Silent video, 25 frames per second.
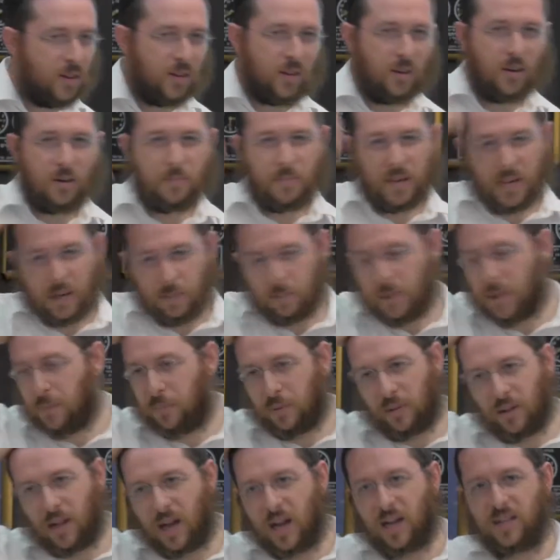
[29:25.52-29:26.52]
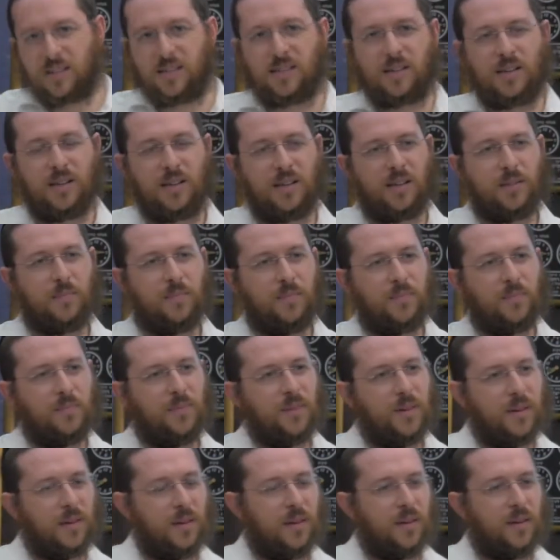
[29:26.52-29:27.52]
You know, many people ask um,
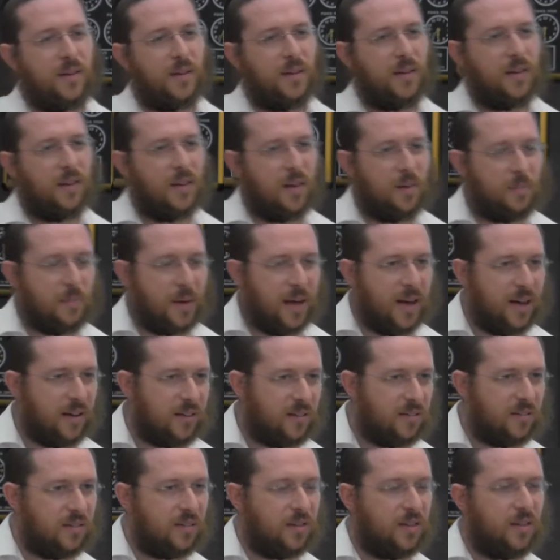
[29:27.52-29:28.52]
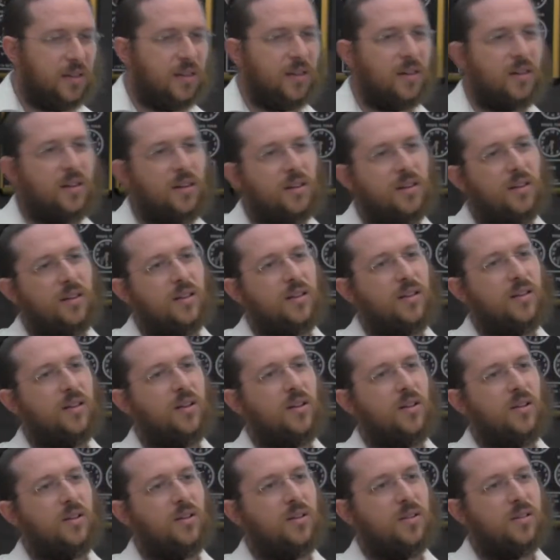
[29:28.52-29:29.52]
about uh,
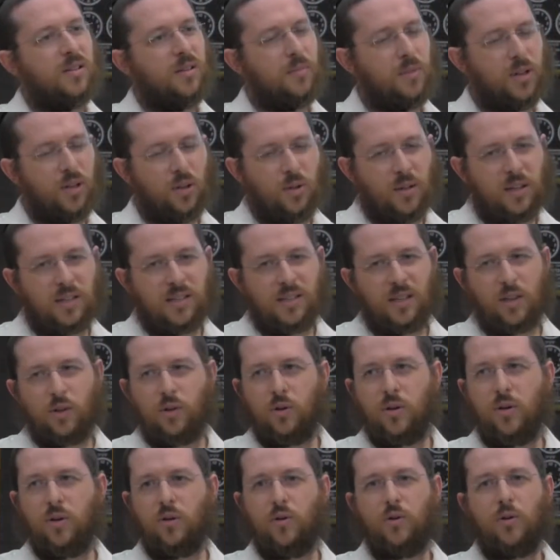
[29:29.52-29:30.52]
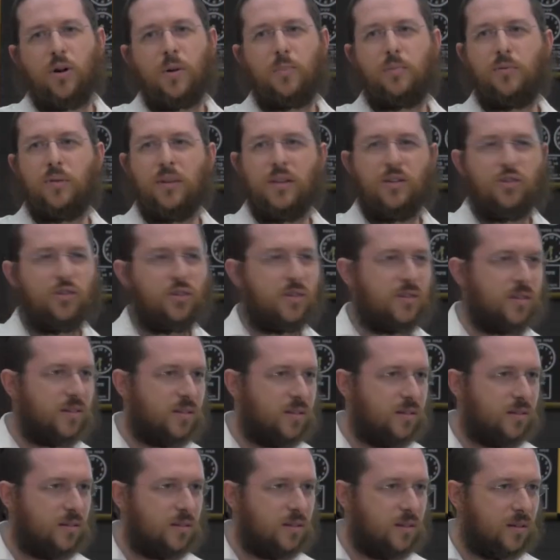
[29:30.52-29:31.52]
somebody who, let's say, who grew up
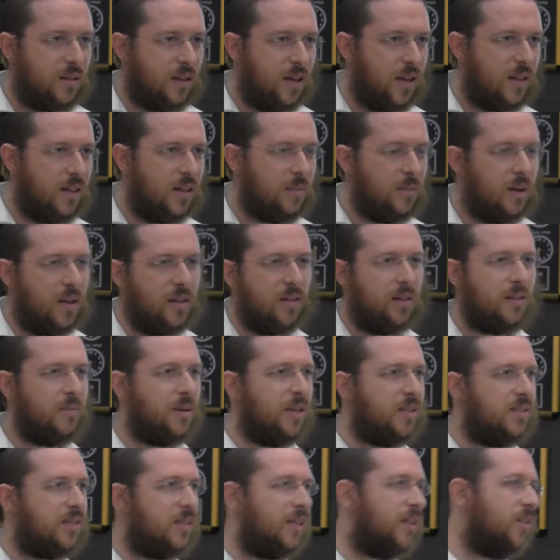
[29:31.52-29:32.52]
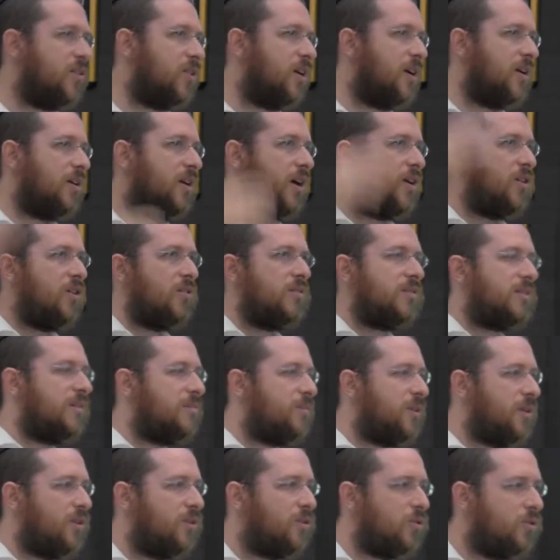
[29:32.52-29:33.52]
religious. And they might, they might say, you know, I know
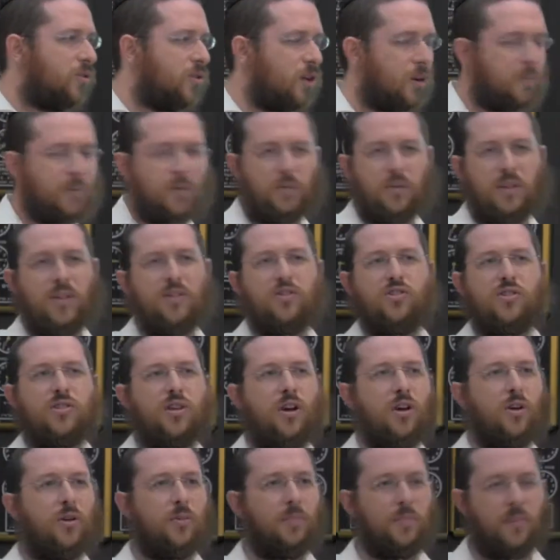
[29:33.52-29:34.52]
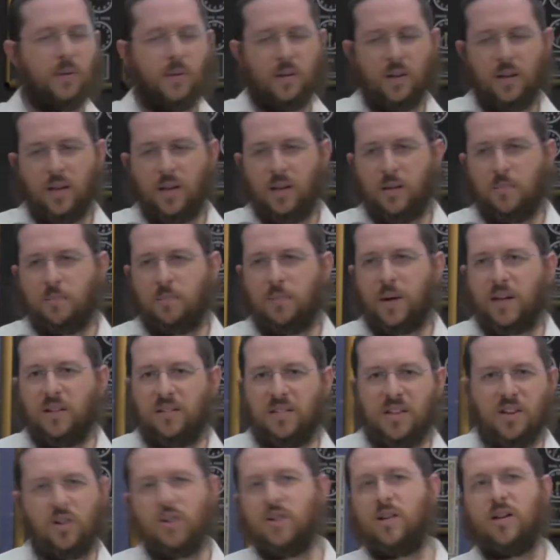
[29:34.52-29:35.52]
somebody who grew up in a religious home,
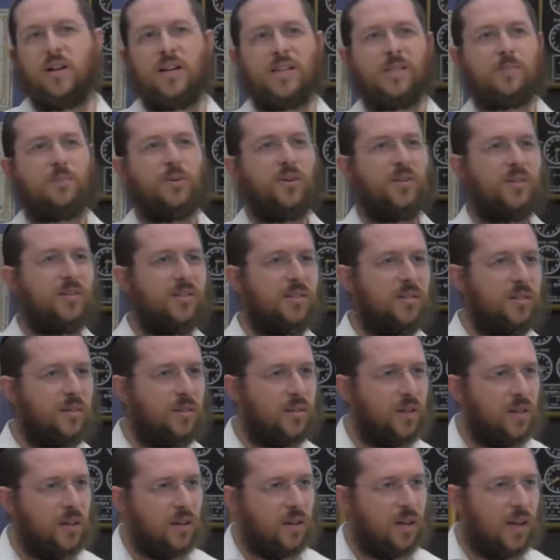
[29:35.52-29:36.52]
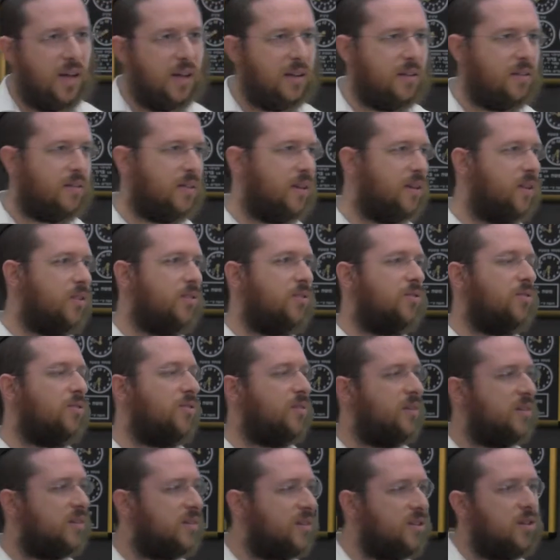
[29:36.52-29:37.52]
but they're not a nice person, and they don't
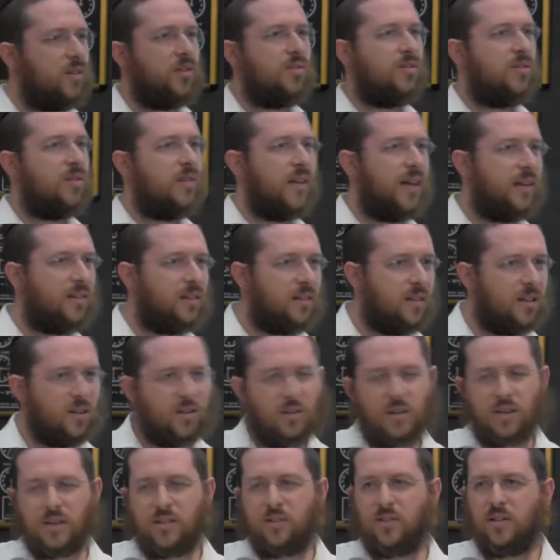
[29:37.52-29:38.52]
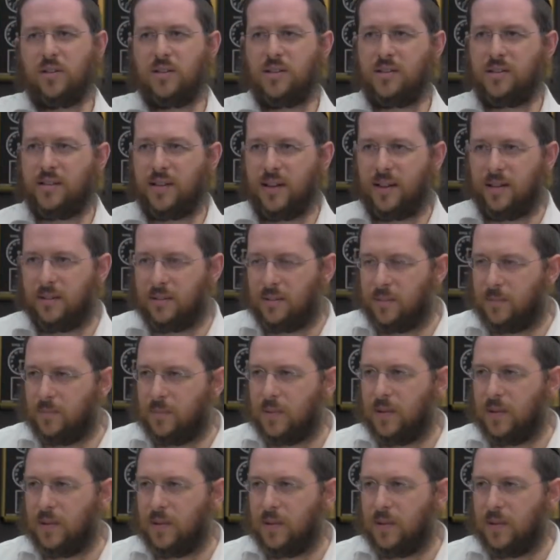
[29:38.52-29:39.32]
do this and don't do that, and I don't, I don't understand.